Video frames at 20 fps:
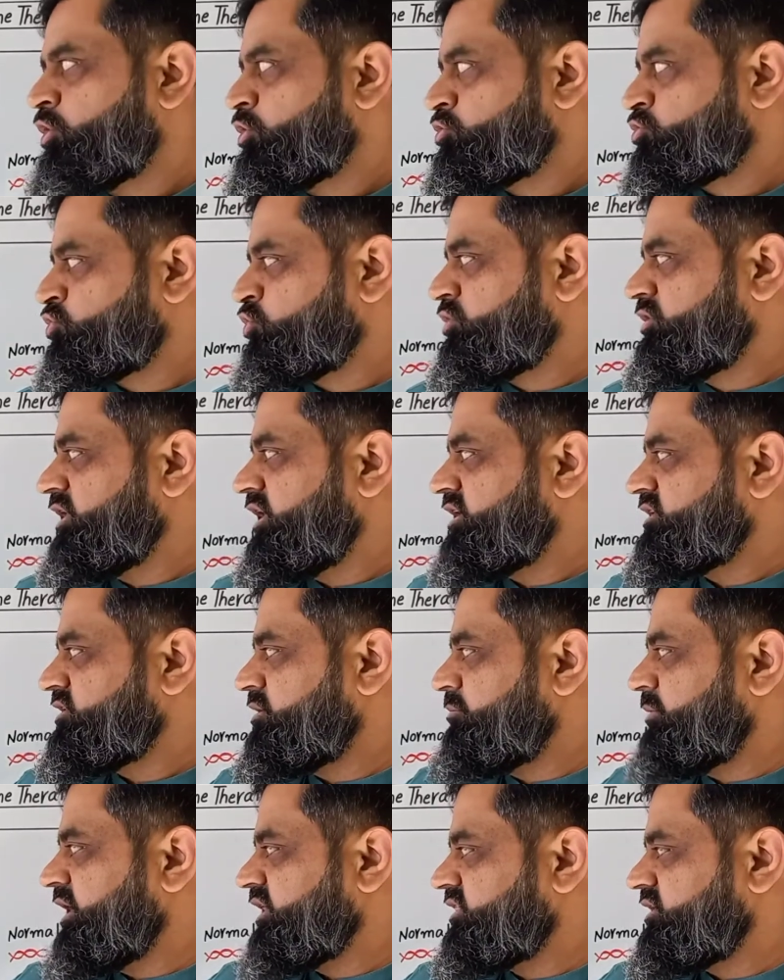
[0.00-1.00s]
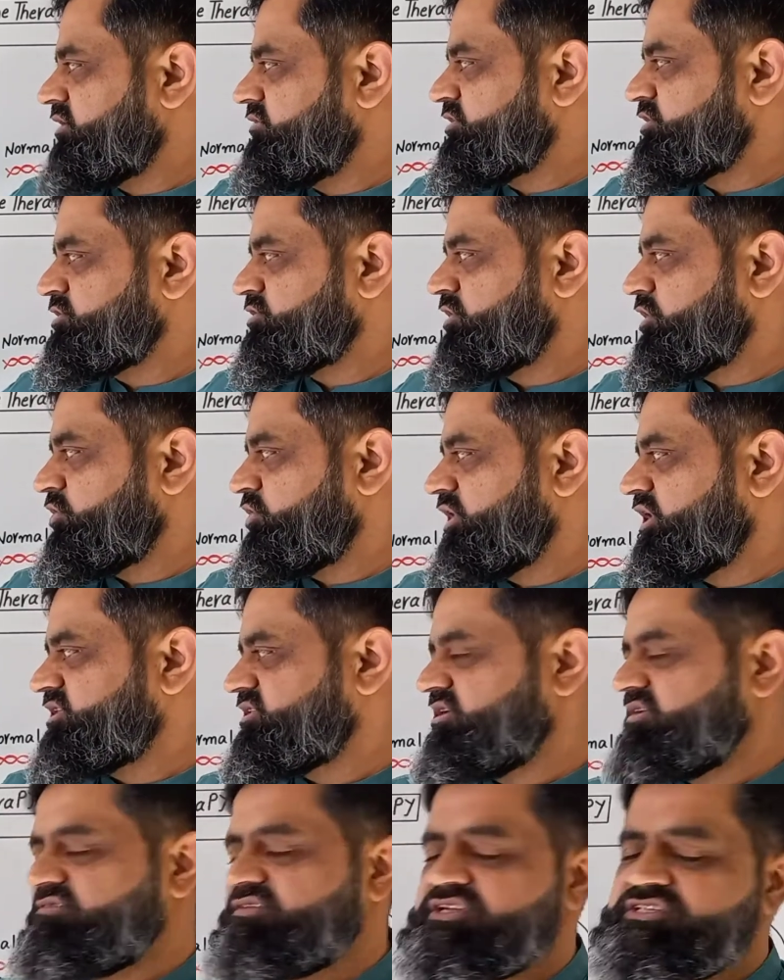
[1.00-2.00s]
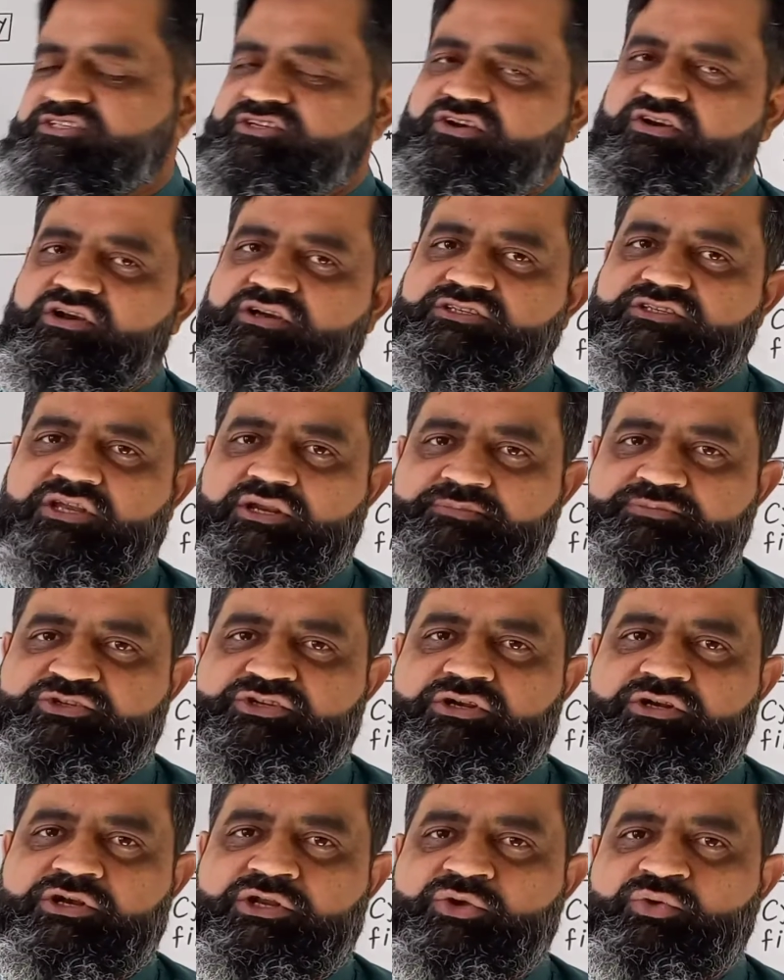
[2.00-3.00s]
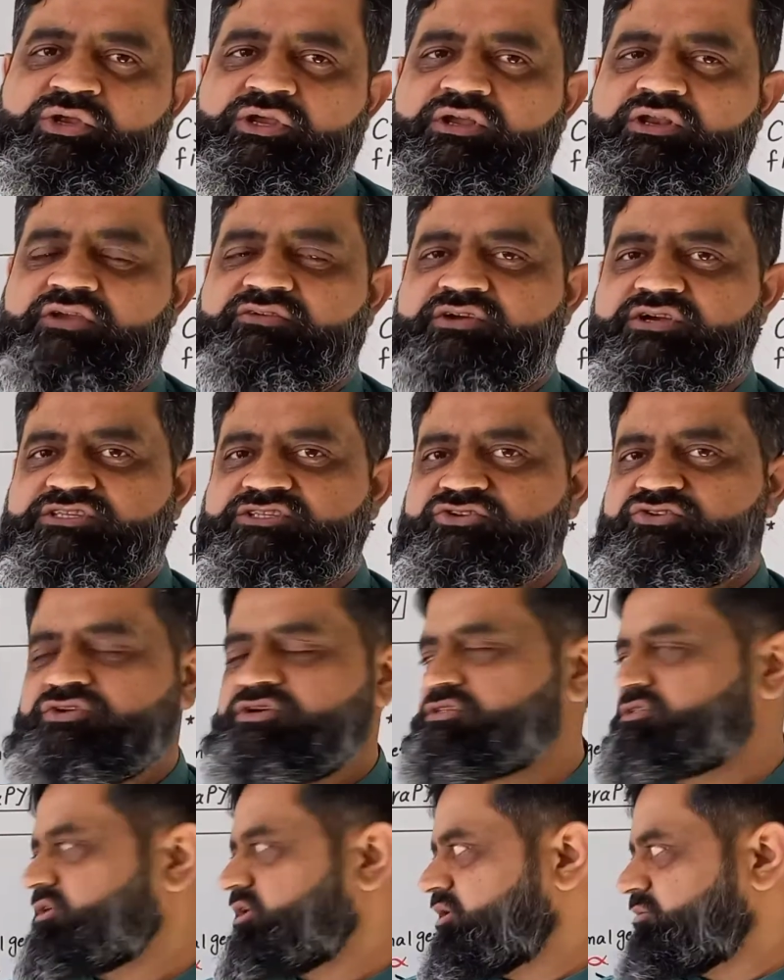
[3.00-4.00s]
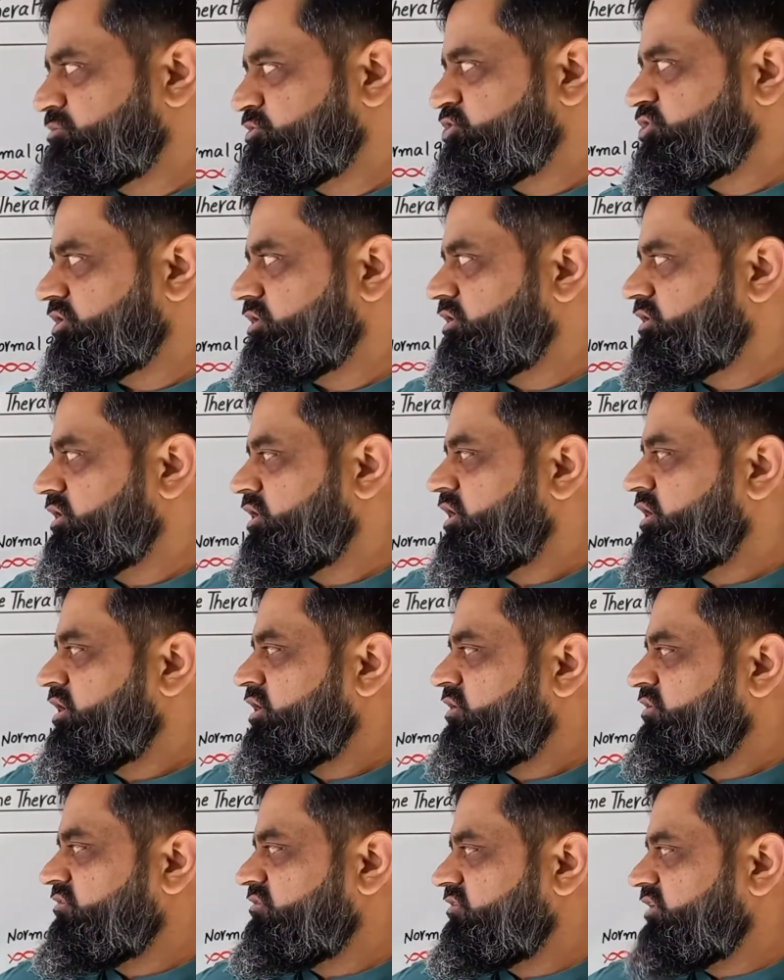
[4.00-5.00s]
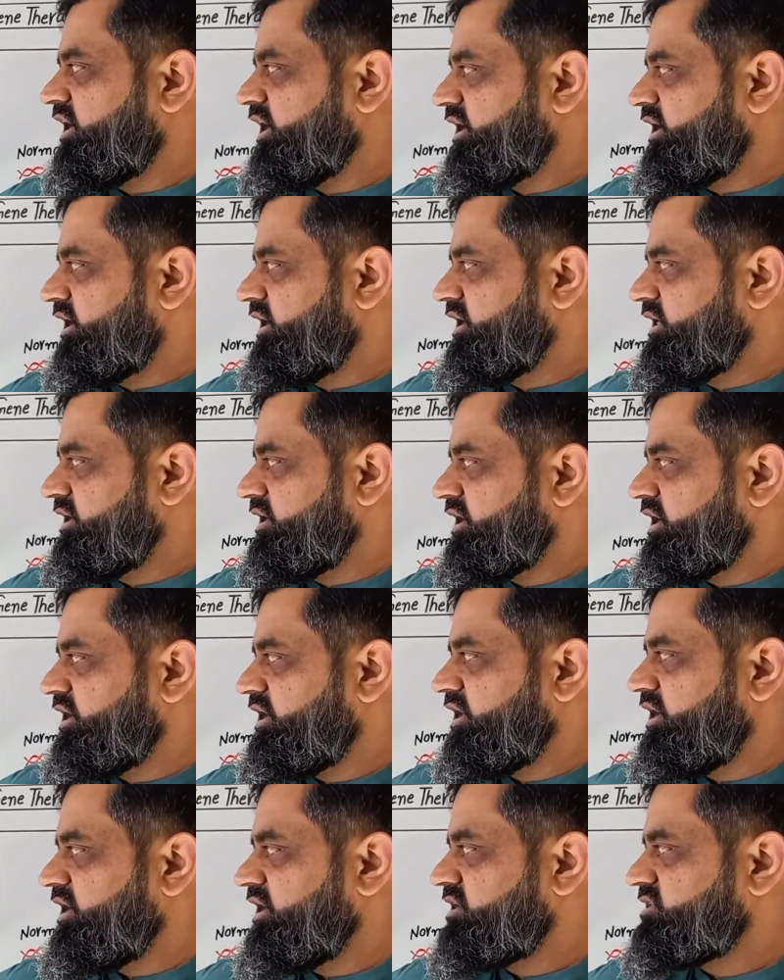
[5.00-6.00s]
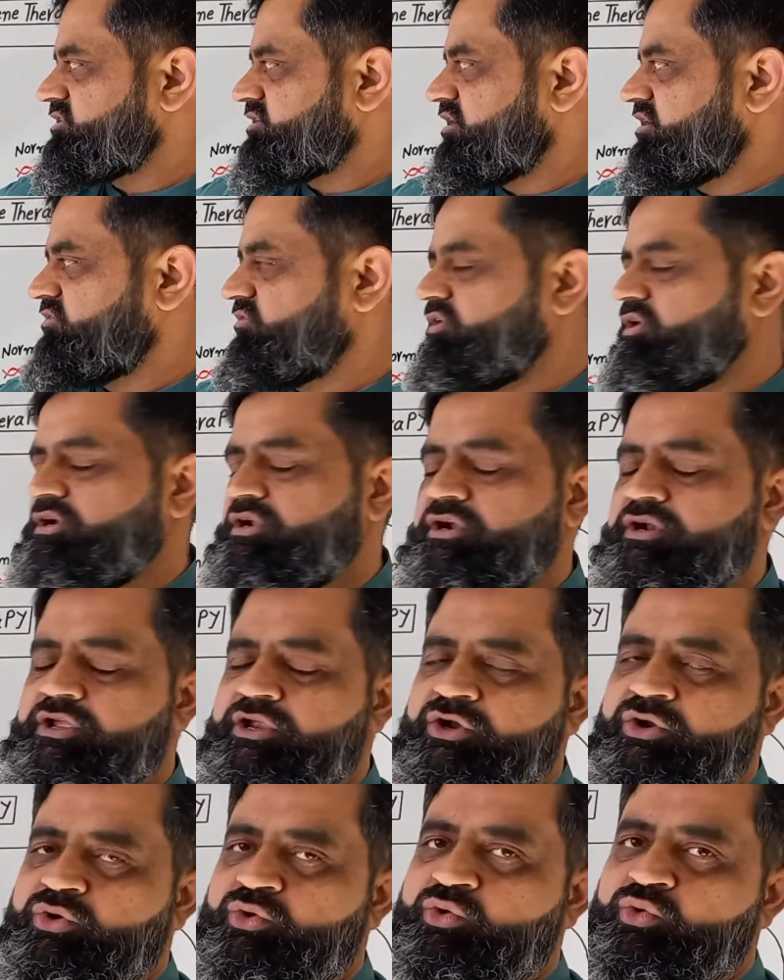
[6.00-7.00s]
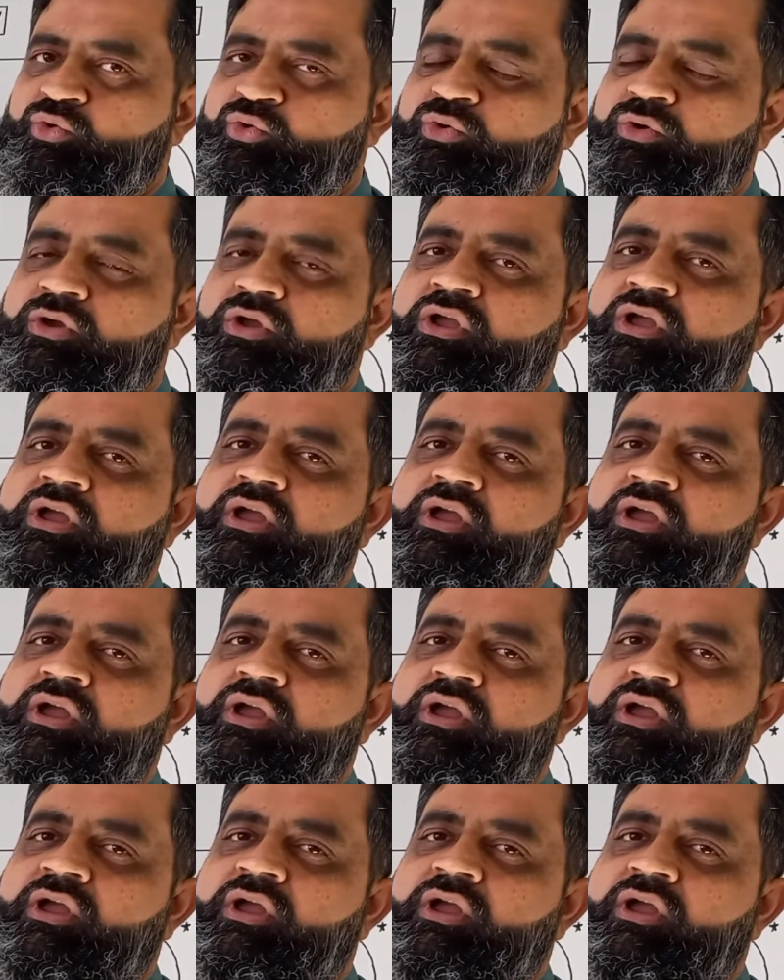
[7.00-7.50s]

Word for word: So there is a method which is known as reverse transcription. During reverse transcription, viral DNA is converted into